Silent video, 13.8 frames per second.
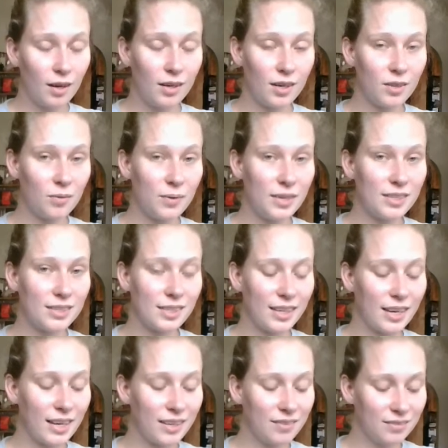Another Weasley,
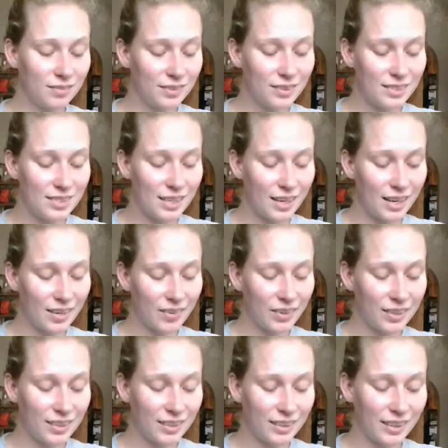eh? Said
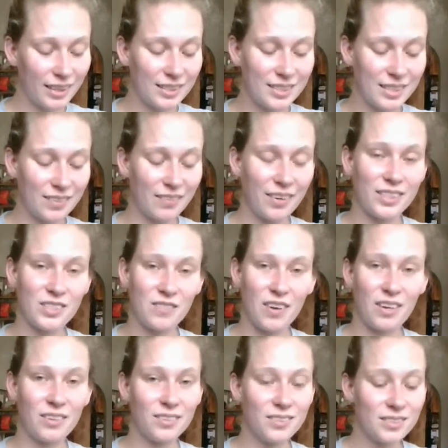Hagrid, glancing at Ron's
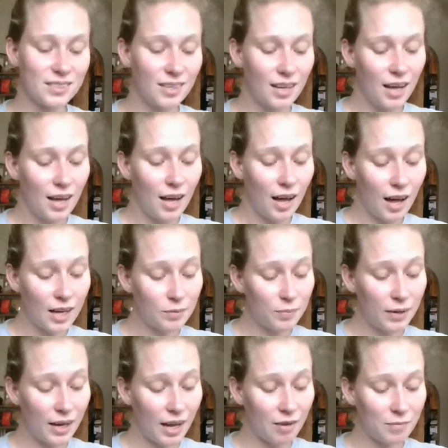freckles. I
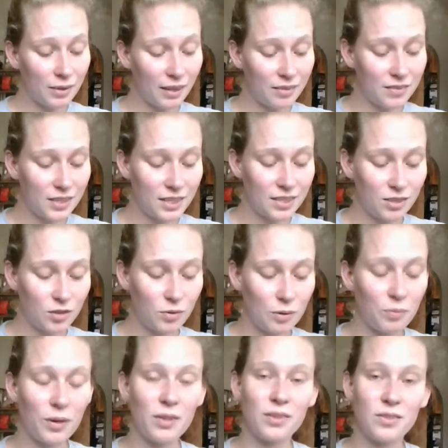spent half my life chasing your
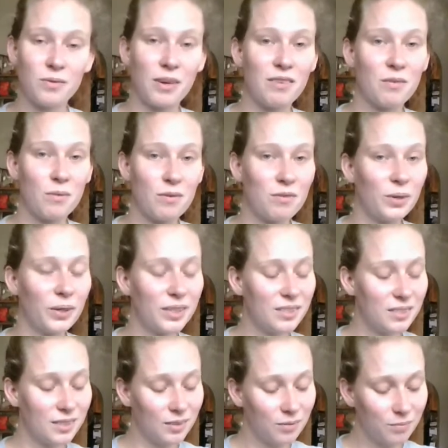twin brothers away from the
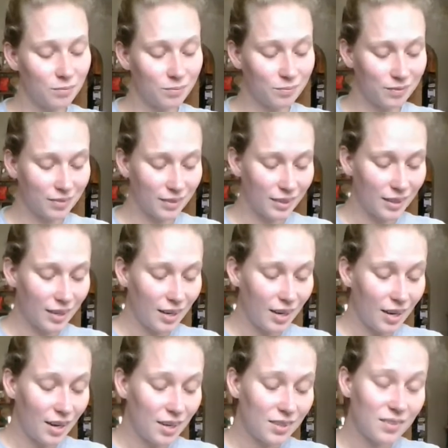forest.
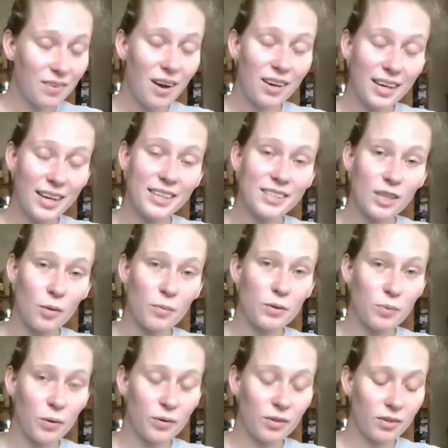The rock cakes
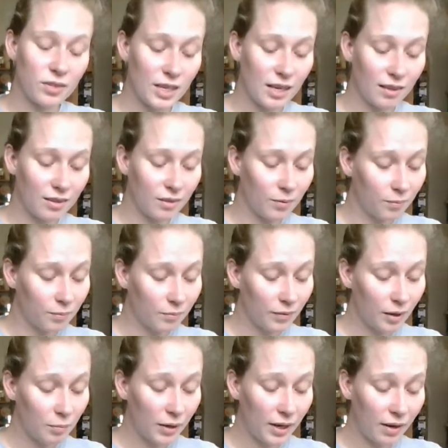almost broke their teeth,
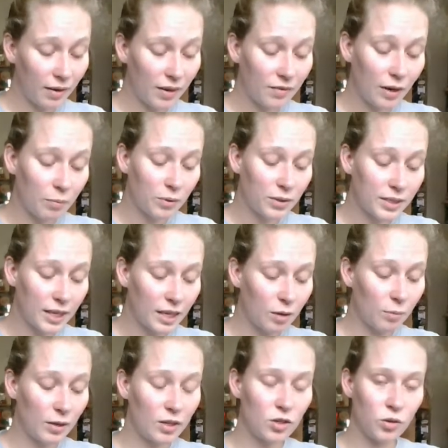but Harry and pretended
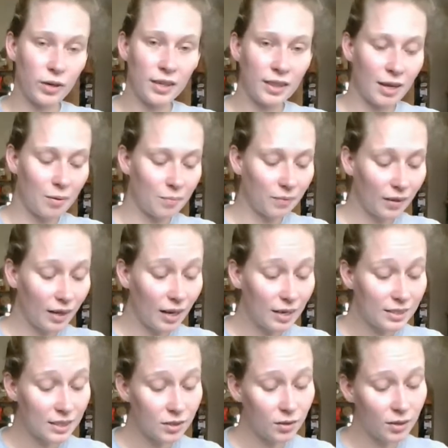to be enjoying them
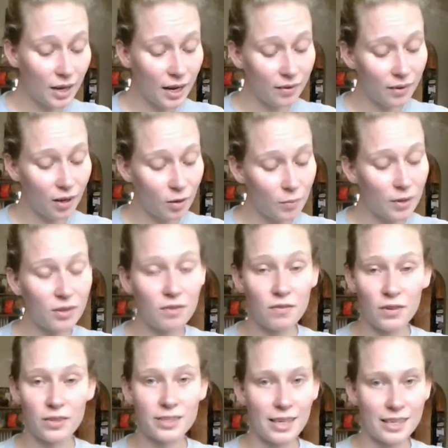as they told Hagrid all about their
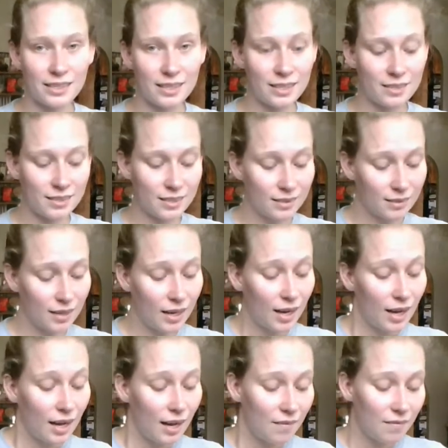first lessons.
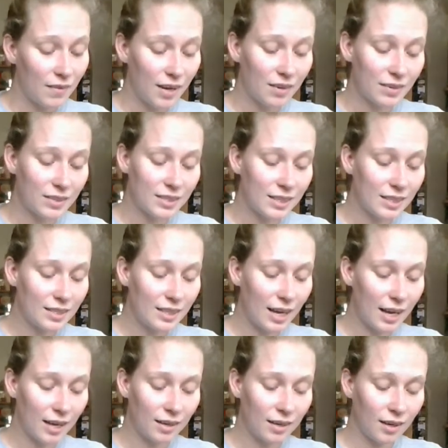Fang rested his
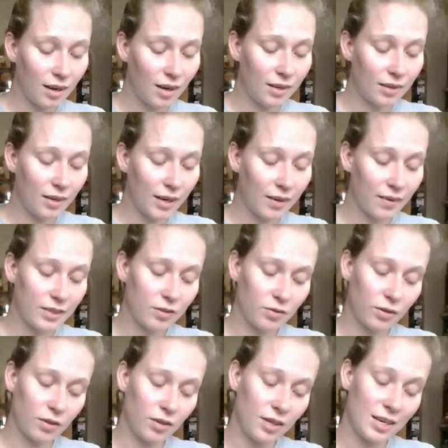head on Harry's
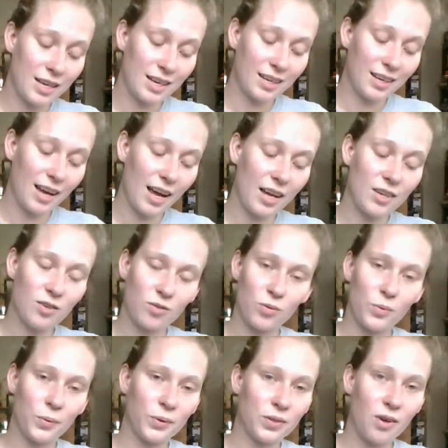knee and
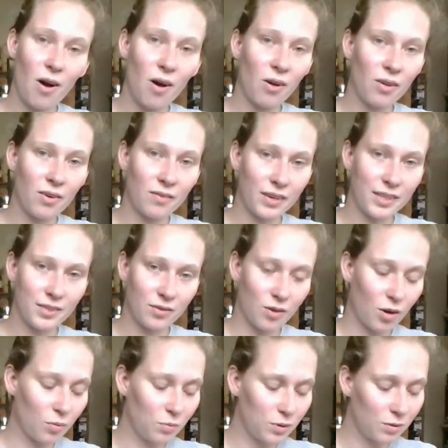drooled all over his
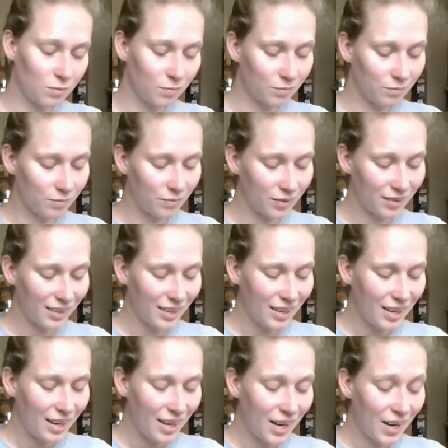robes.
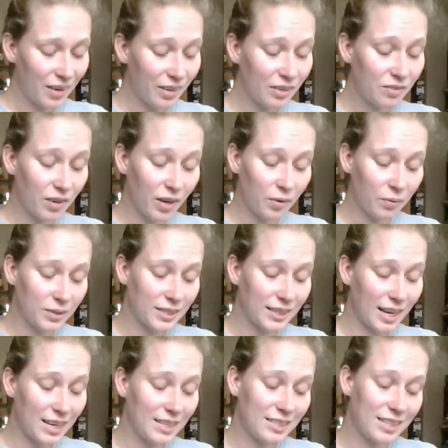Harry and Ron were
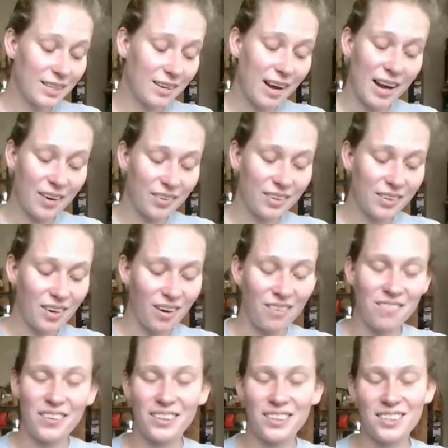delighted to hear Hagrid
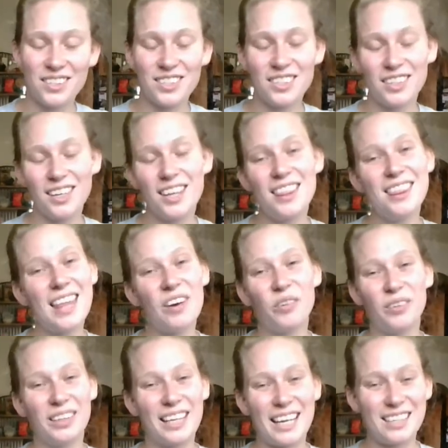call Filch, that
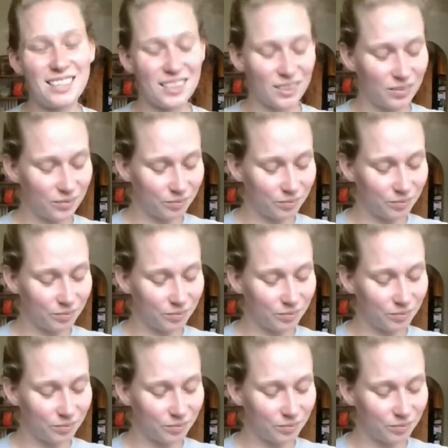old git.